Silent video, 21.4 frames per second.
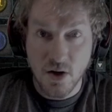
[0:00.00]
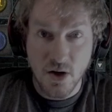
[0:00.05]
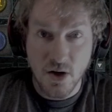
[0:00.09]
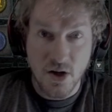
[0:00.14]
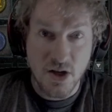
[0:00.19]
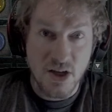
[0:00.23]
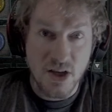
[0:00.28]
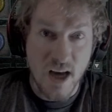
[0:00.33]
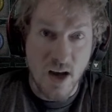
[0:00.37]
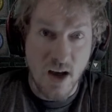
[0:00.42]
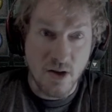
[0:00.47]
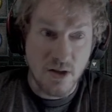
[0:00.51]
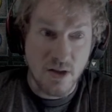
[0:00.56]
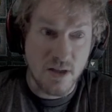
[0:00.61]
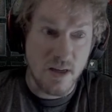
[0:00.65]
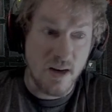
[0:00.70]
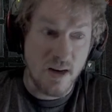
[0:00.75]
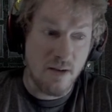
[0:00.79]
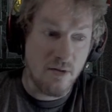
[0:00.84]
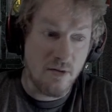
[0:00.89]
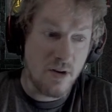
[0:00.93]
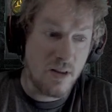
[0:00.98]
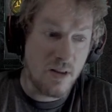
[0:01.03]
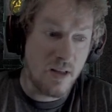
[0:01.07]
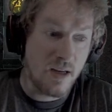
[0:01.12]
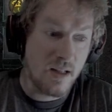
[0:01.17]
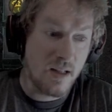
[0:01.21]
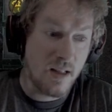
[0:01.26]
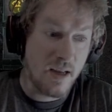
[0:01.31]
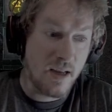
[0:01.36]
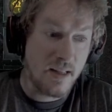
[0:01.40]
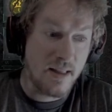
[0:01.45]
your shouts and
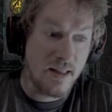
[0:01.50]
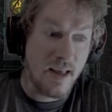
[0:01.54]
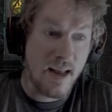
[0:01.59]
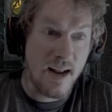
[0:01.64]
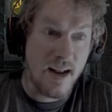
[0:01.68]
everything like that.